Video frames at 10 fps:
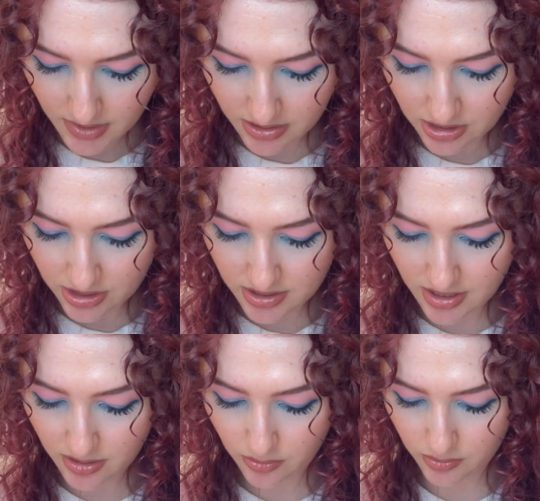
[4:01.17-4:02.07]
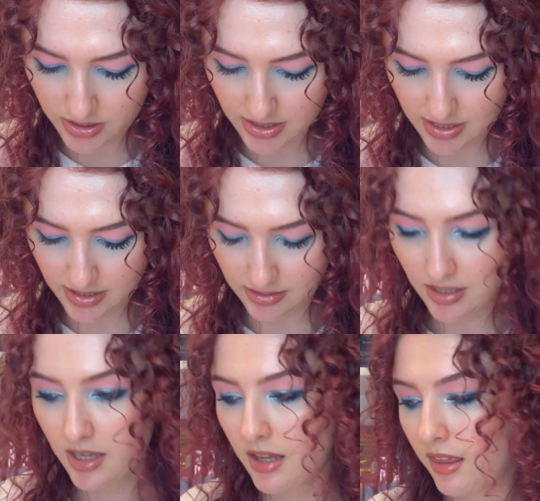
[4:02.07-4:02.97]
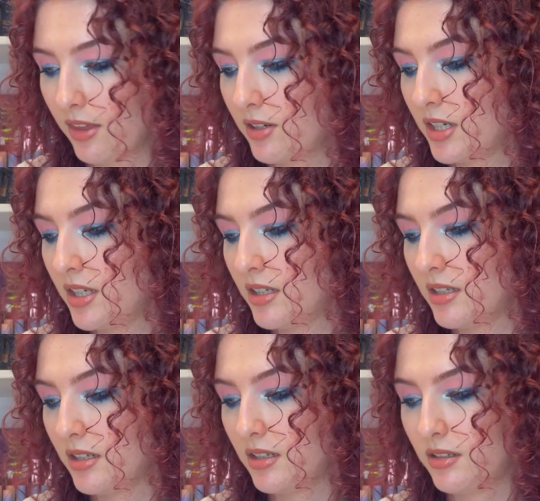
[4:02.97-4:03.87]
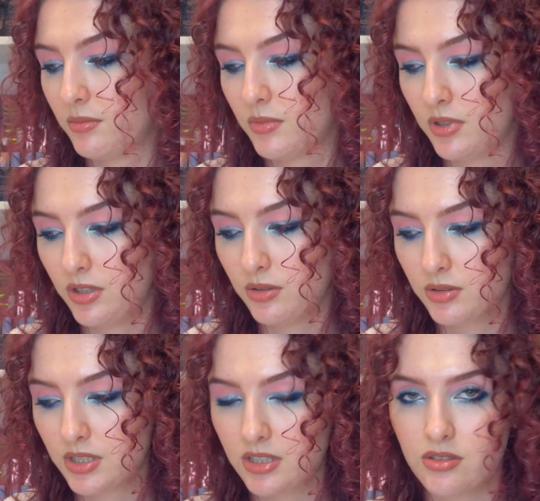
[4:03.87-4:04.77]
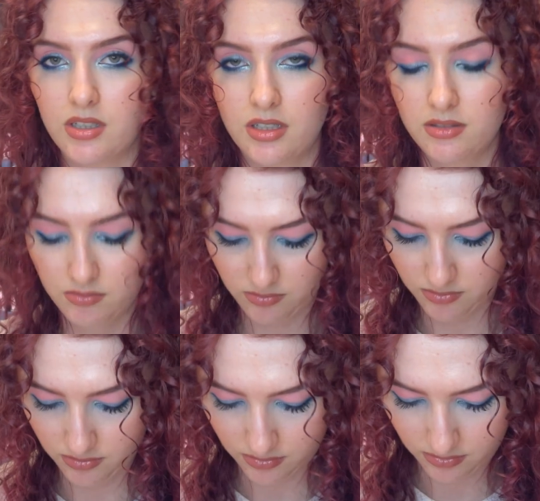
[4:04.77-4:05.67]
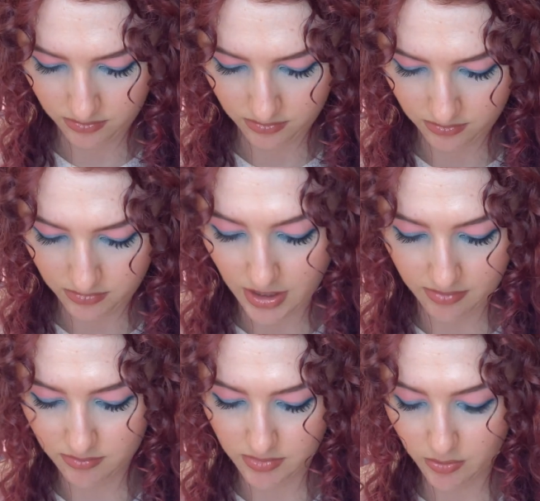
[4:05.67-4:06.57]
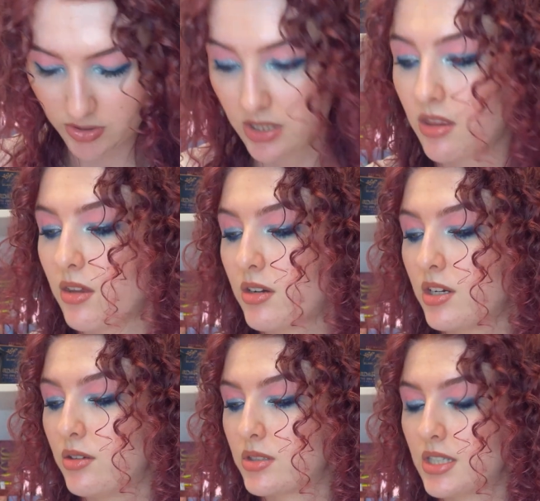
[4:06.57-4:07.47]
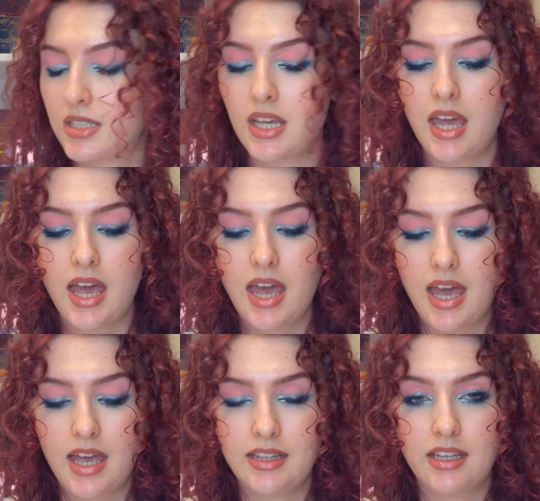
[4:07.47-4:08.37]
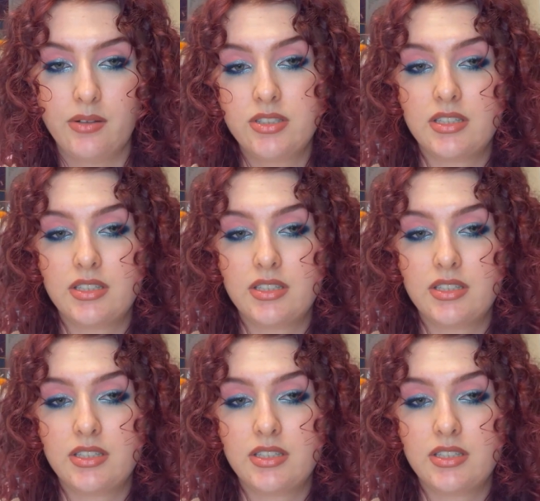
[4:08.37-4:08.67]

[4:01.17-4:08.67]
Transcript: Just Now was at 30 uses, or it was at 30 uses, and now it's